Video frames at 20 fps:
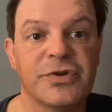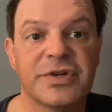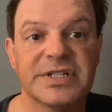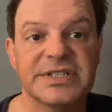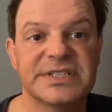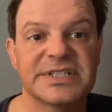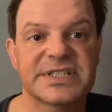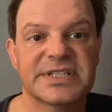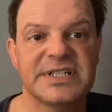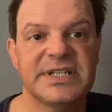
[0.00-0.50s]

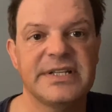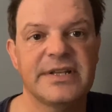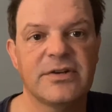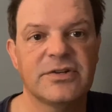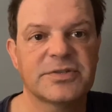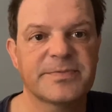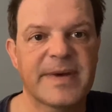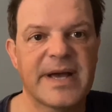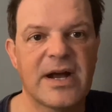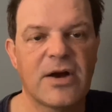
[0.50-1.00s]
can see
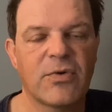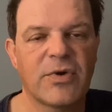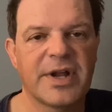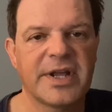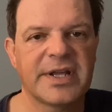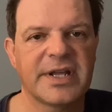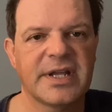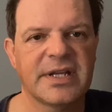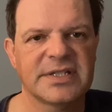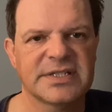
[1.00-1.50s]
those power
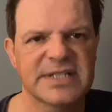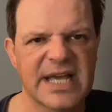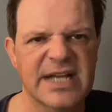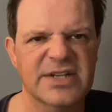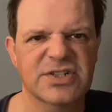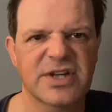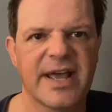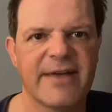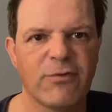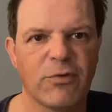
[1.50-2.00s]
rankings. I
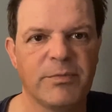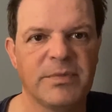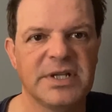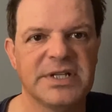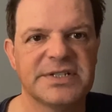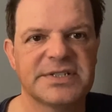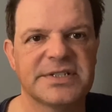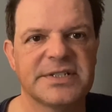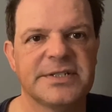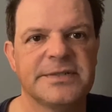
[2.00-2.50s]
actually have them
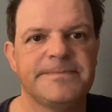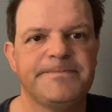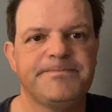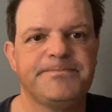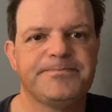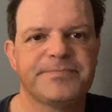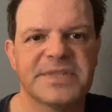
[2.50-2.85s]
listed.